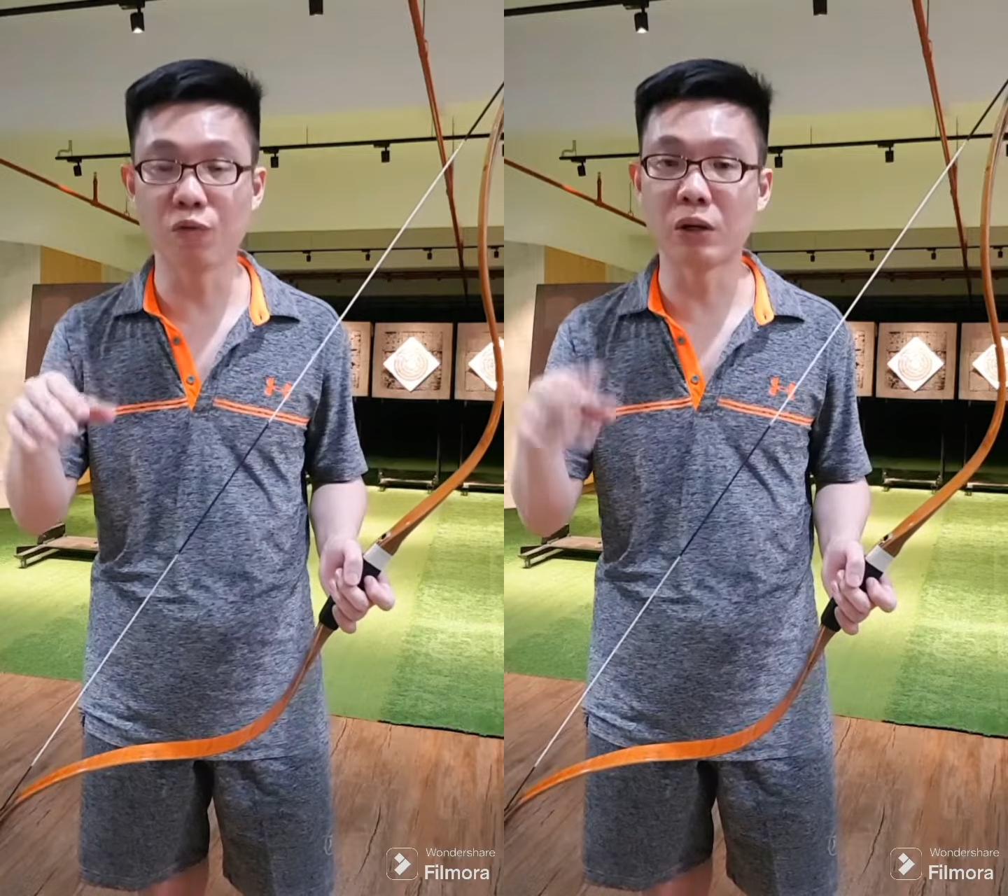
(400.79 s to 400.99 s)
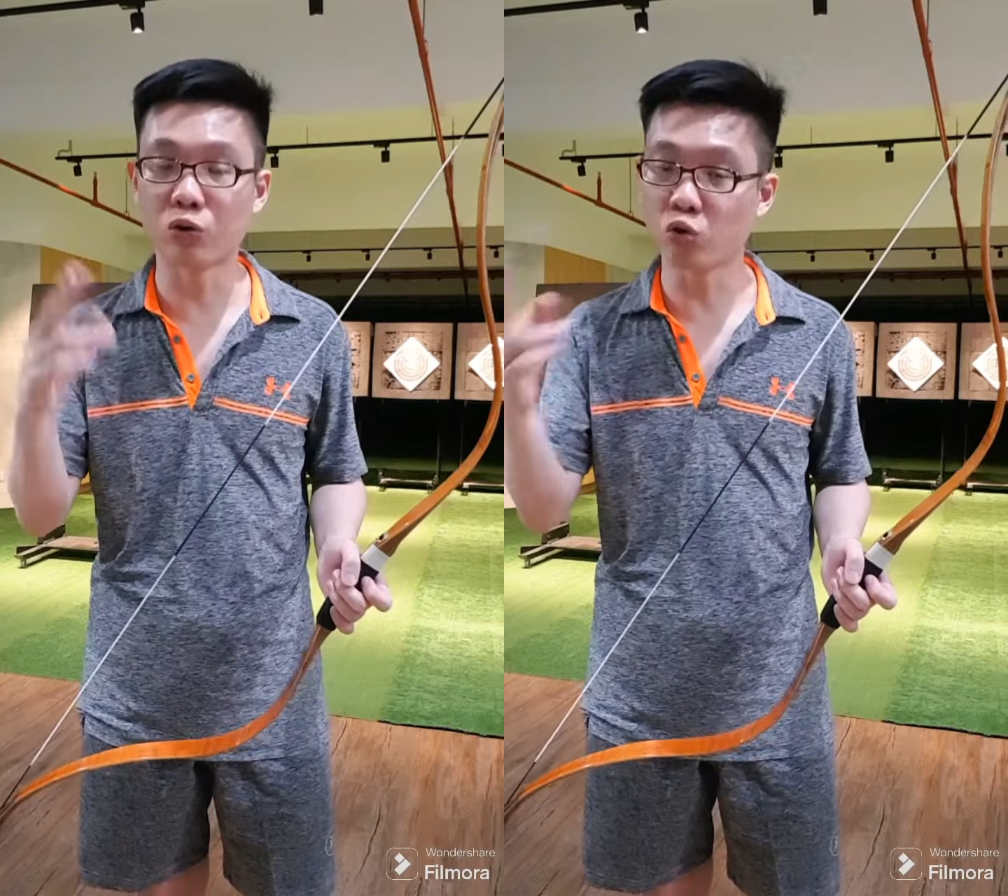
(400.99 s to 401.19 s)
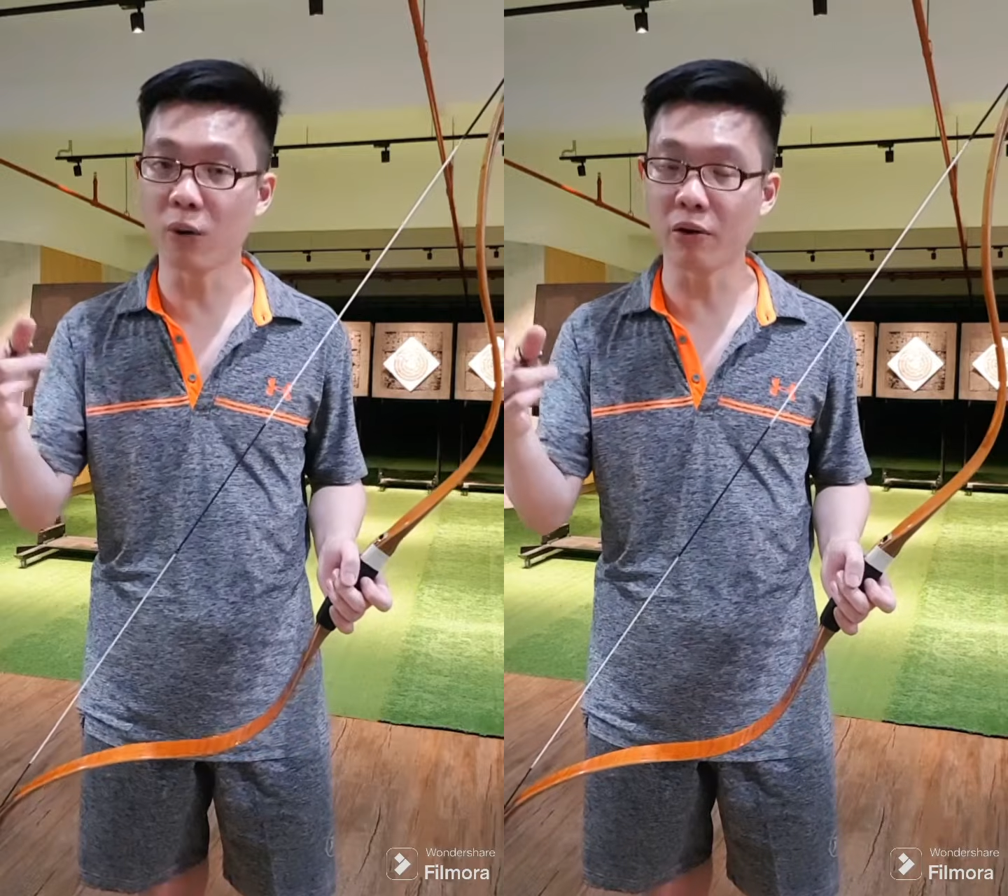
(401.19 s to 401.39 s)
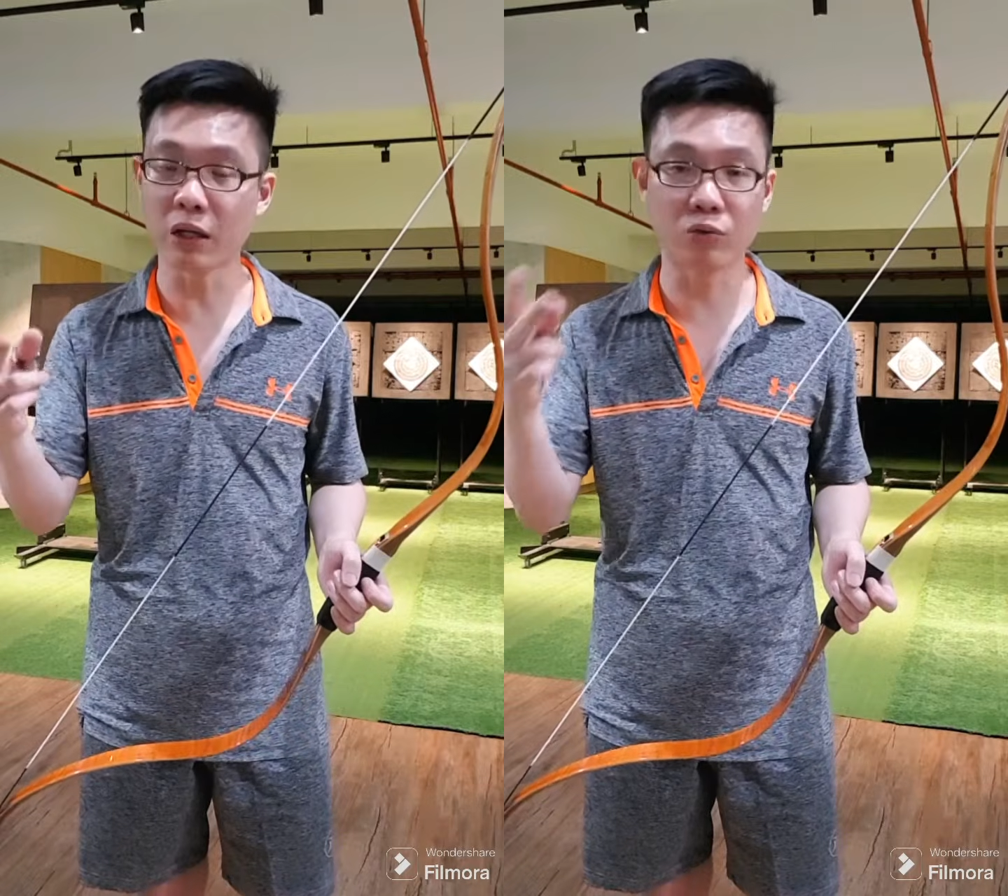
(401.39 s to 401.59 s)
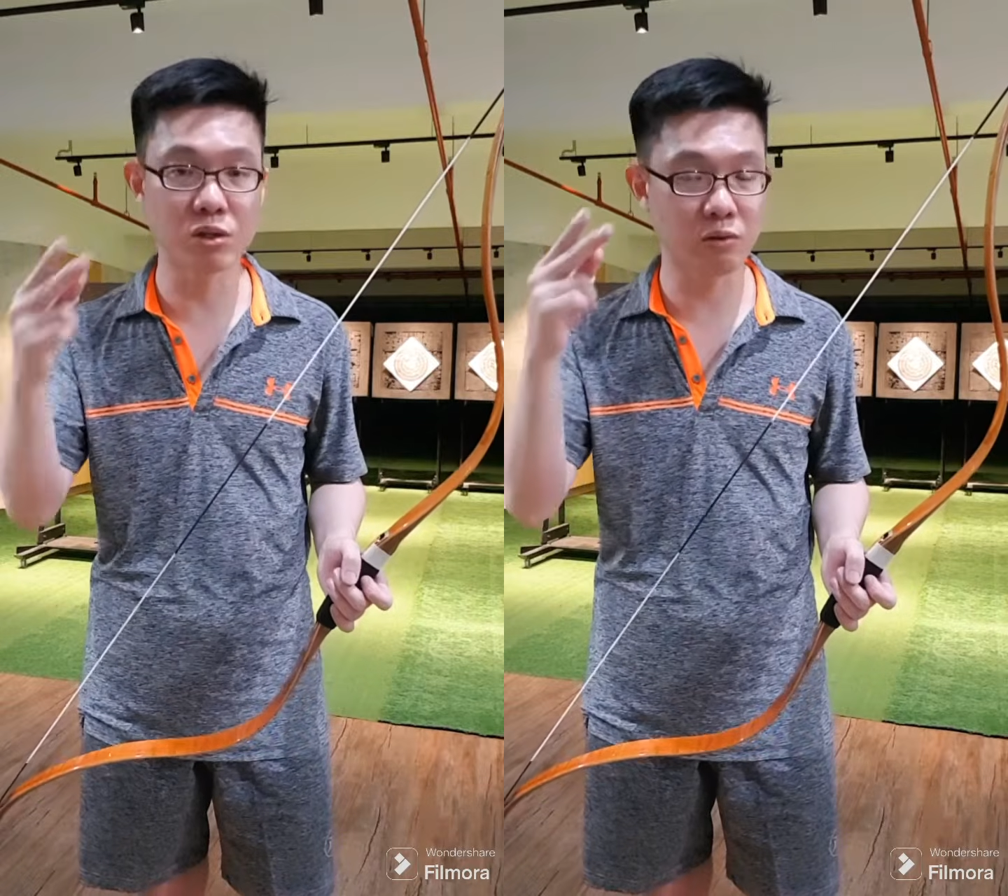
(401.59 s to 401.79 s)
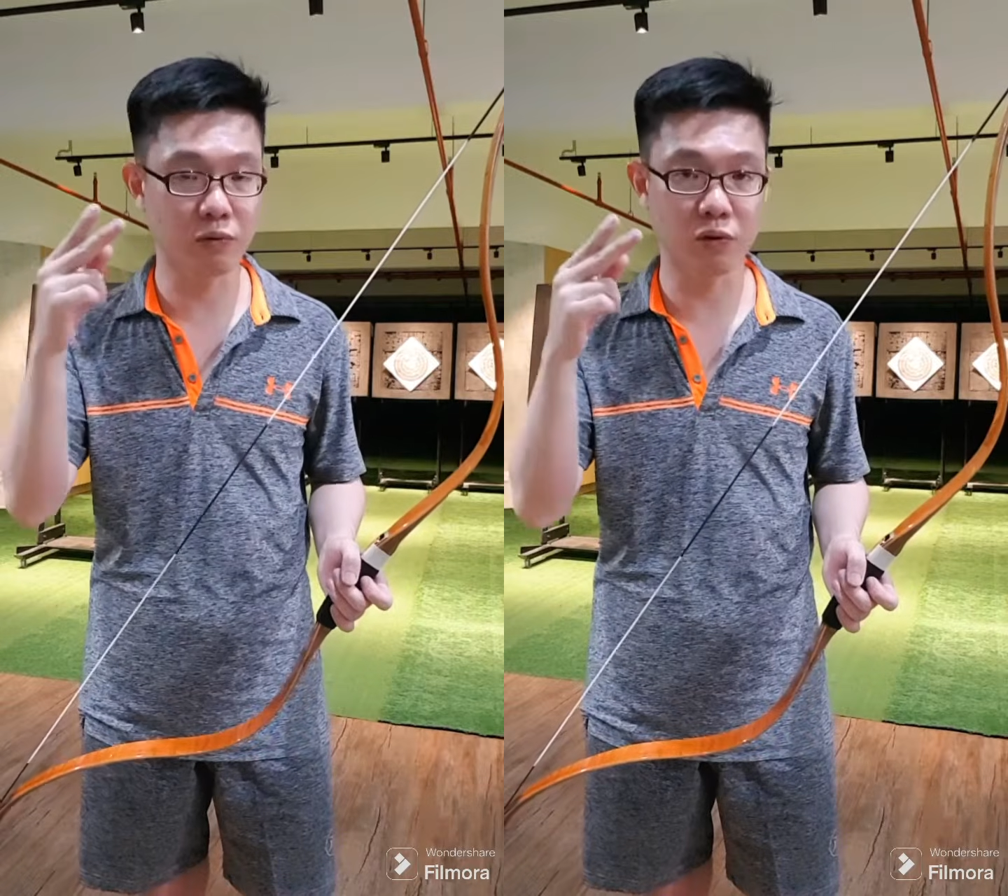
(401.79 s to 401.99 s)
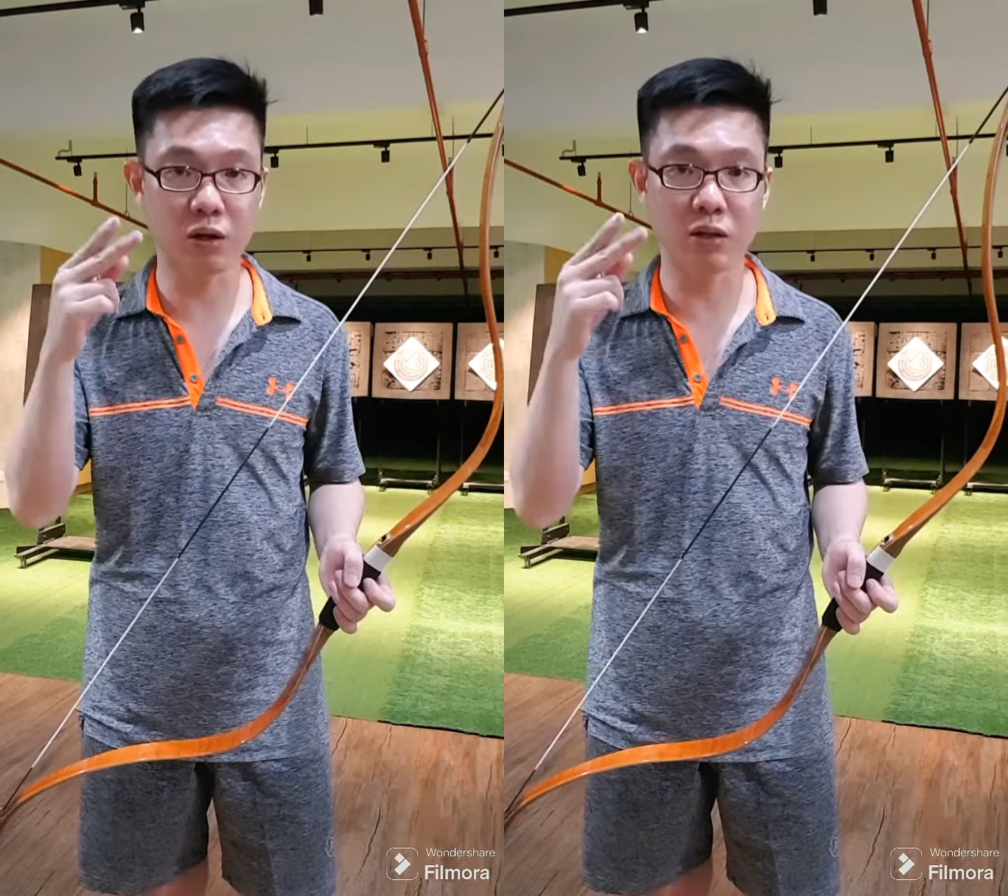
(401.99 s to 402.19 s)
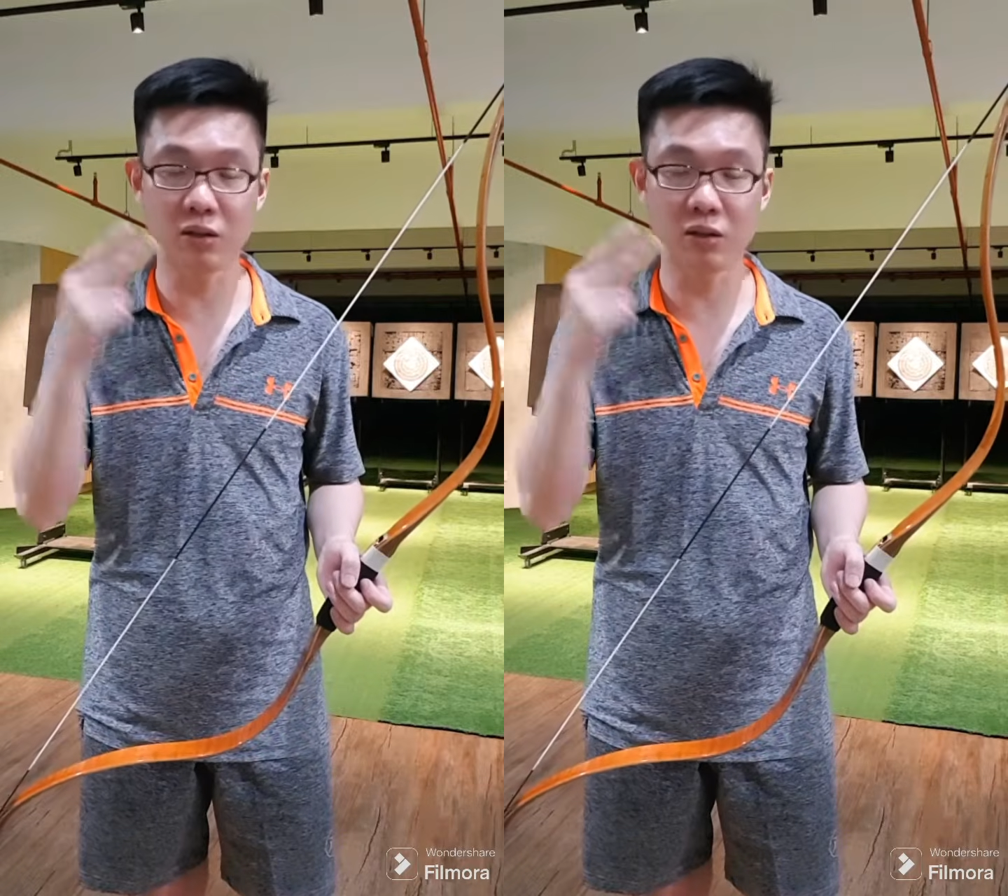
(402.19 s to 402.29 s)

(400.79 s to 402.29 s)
a 2 pound increase for a